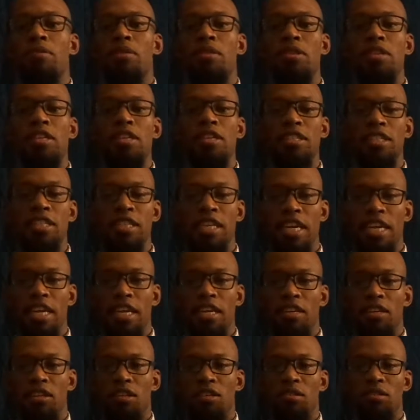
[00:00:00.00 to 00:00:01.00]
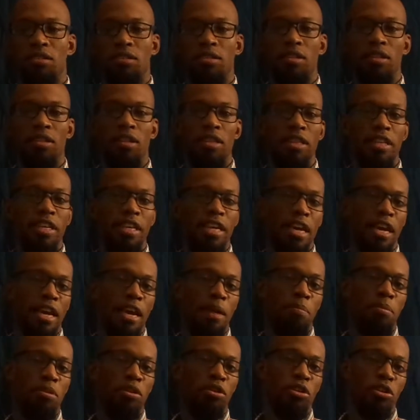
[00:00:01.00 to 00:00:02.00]
the skin, the
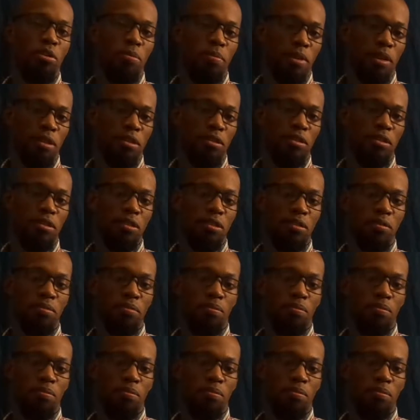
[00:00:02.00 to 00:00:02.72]
epidermis.